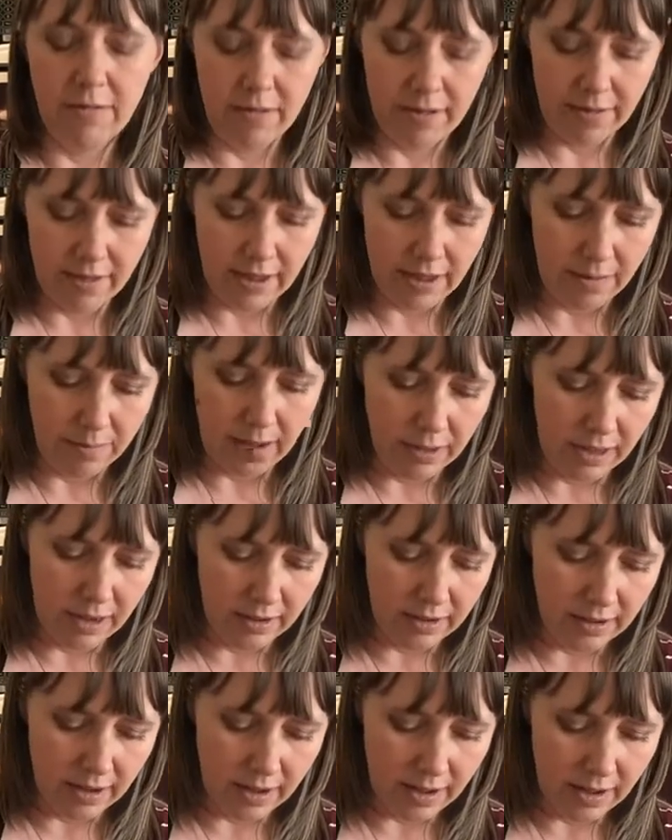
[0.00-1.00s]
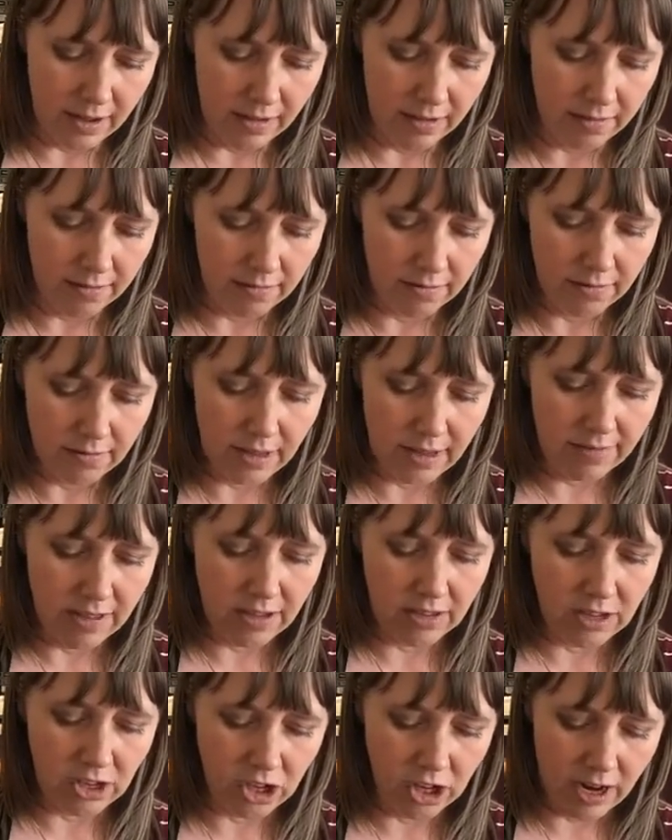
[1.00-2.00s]
with it, but we'll give
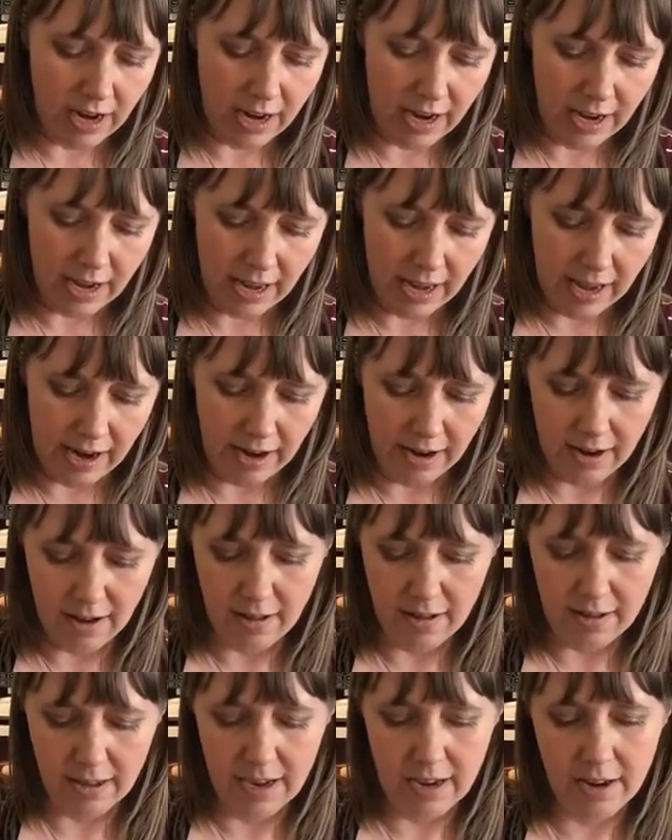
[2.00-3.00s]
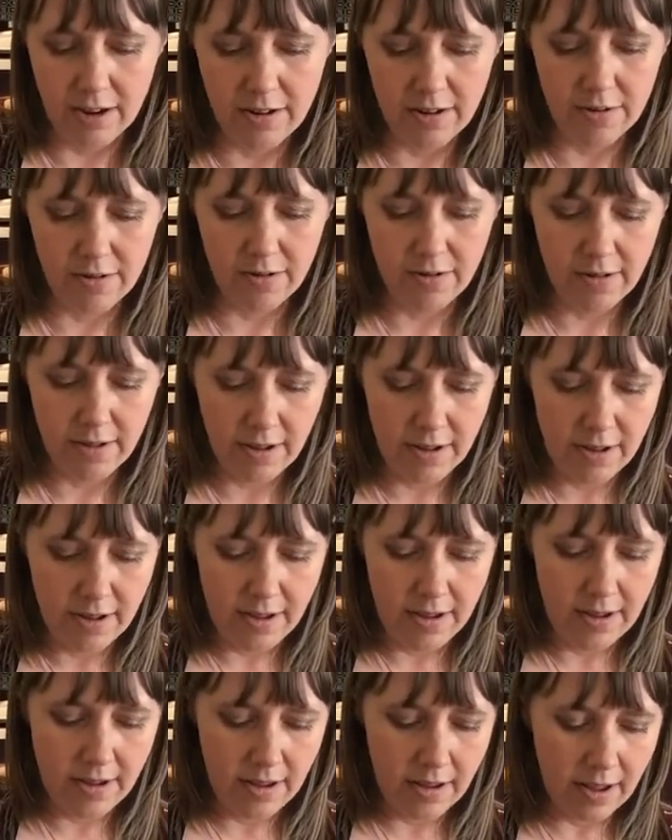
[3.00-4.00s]
this a try and I'll let you know
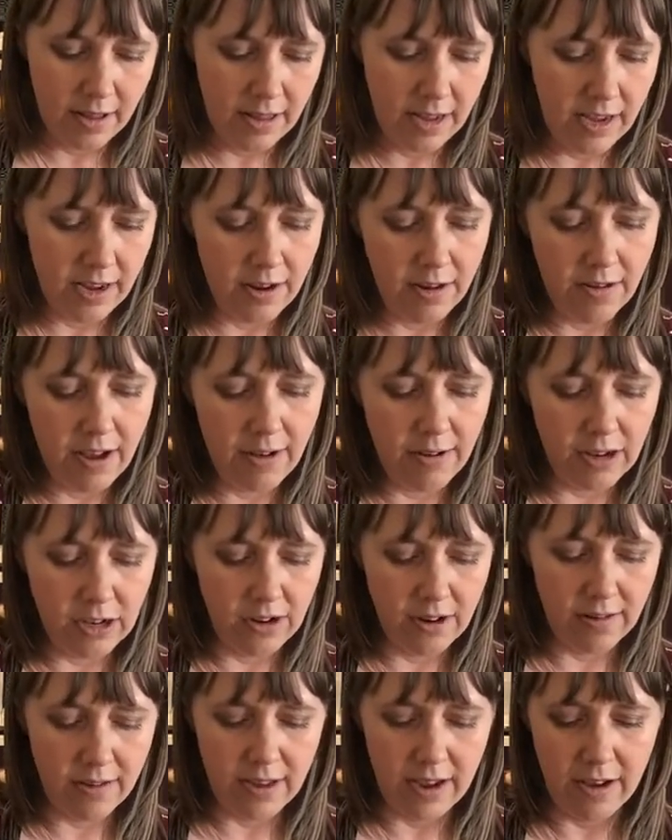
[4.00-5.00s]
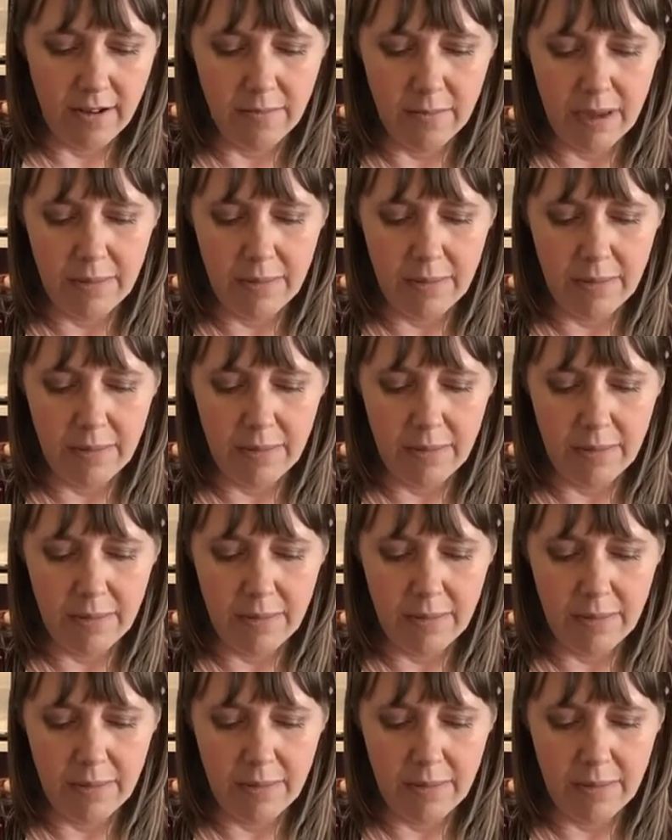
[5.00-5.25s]
how it turns out.